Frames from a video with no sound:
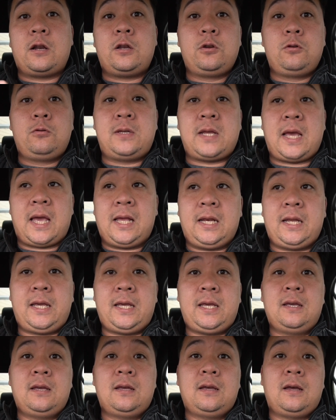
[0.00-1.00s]
new
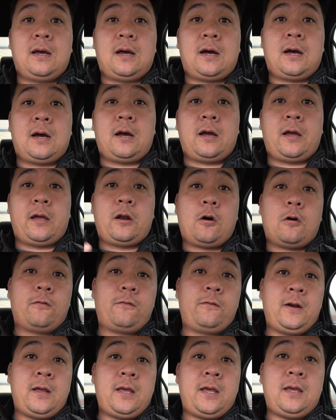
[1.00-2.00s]
daily. And
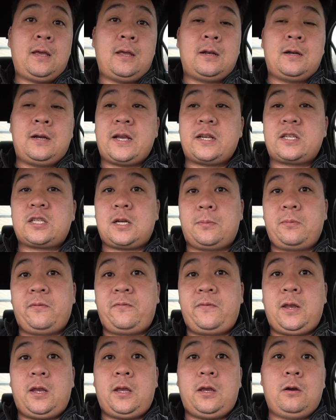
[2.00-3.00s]
hopefully in the next couple
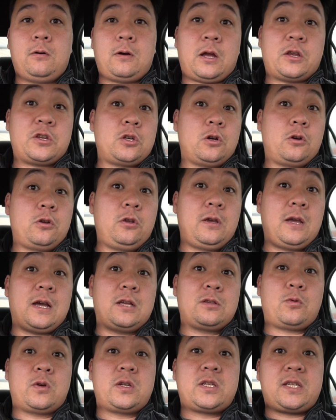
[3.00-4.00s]
of videos, I'll show you
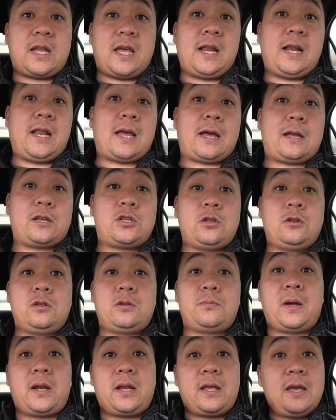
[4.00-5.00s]
guys which daily I
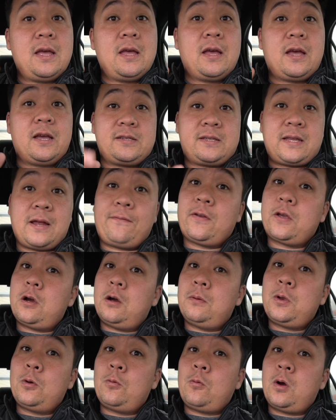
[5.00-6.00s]
choose. But it's definitely
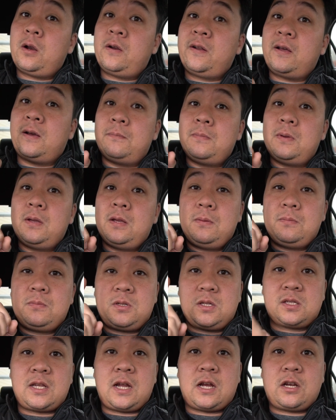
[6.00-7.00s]
going to be one of them.
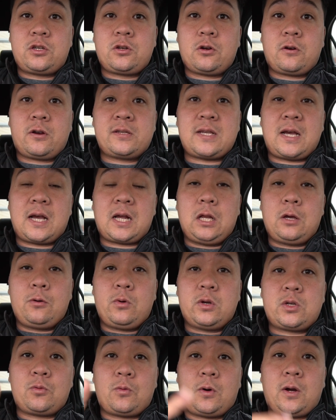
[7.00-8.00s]
Just not sure exactly
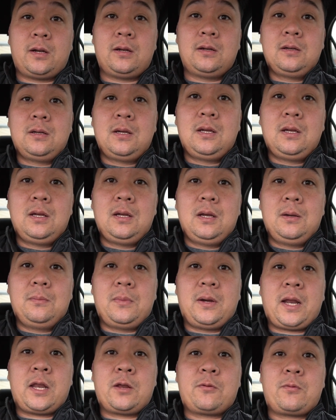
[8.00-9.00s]
which one.
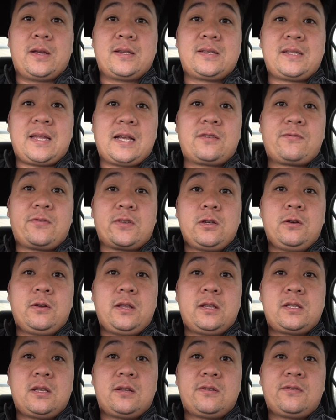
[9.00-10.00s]
But anyways, thanks for
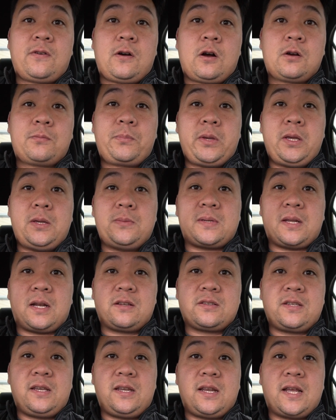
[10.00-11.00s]
tuning into this vlog, peeps, and
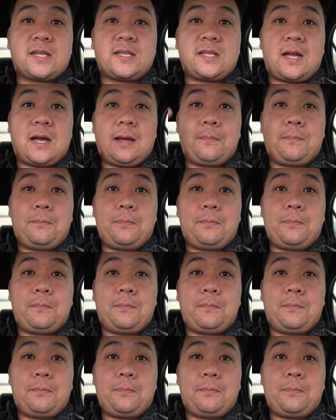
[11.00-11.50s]
I'll see you next time.